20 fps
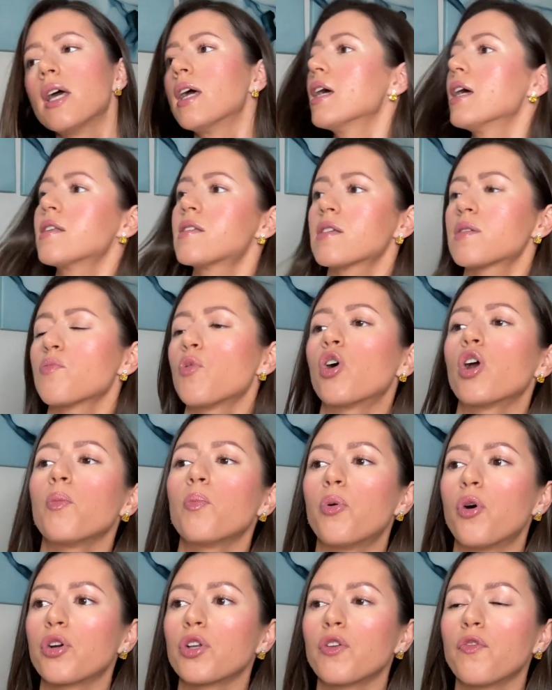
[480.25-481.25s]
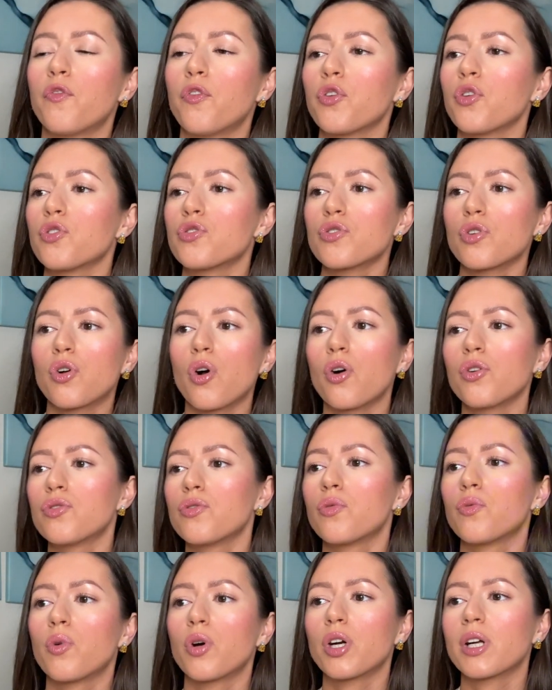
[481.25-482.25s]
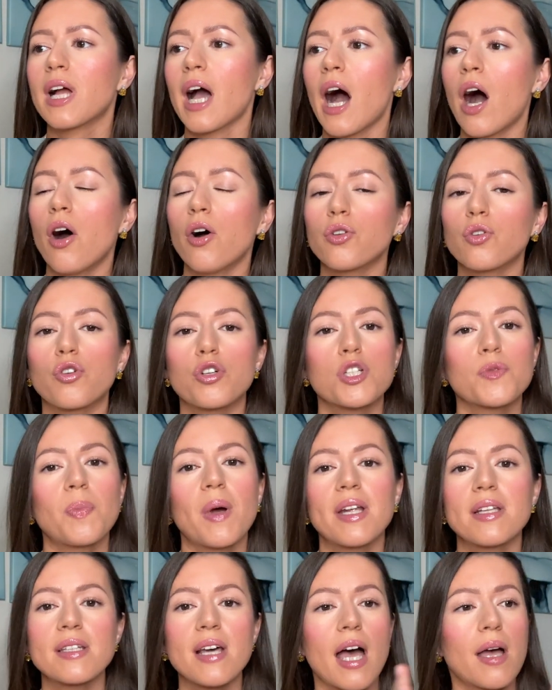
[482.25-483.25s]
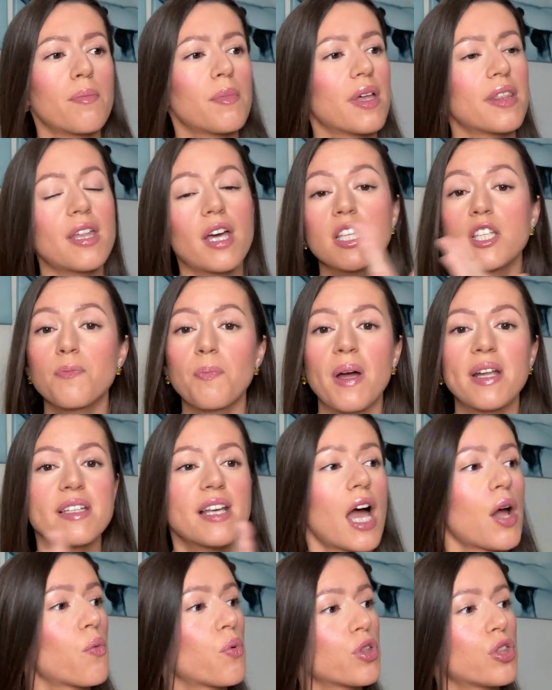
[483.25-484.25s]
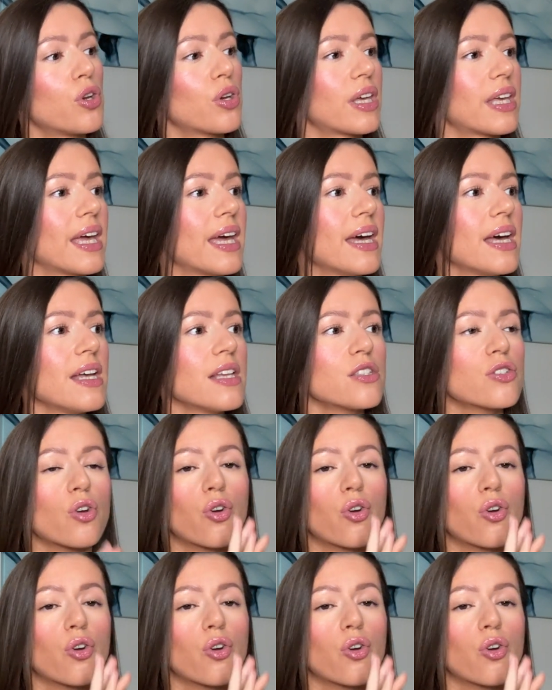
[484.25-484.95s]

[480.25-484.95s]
It is more important for you to go work out or spend time with your kids